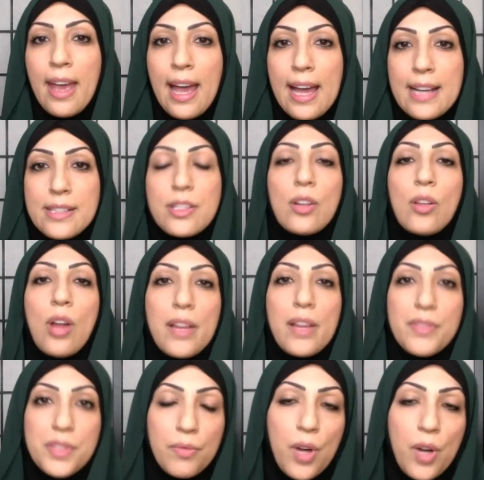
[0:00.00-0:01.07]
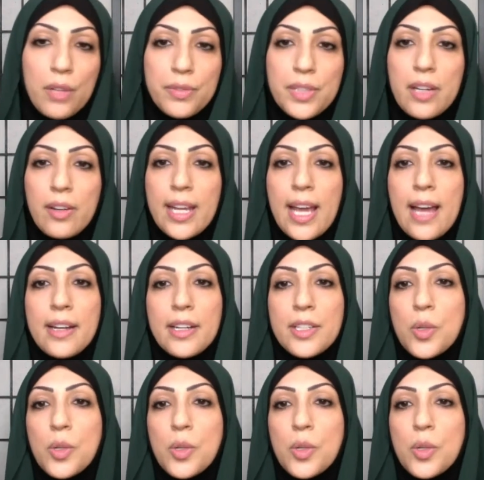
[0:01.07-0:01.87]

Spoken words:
as their lives evolved here in Canada.